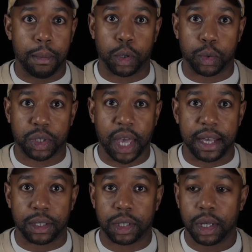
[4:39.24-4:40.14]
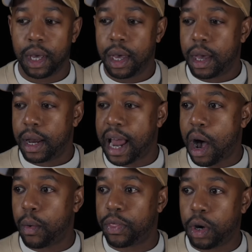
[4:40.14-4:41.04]
model skates.
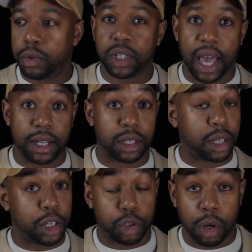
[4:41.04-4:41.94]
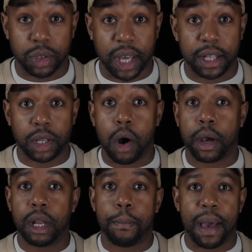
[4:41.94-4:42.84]
Now, those skates, the Control skates, are
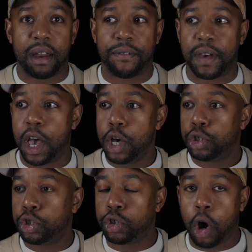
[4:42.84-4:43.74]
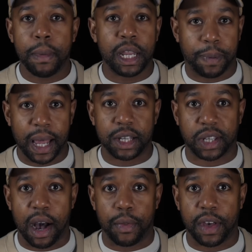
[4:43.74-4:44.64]
going to benefit so many players
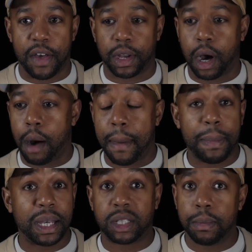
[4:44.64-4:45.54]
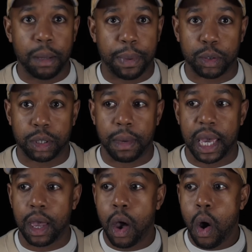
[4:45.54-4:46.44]
out there that are maybe a similar build to me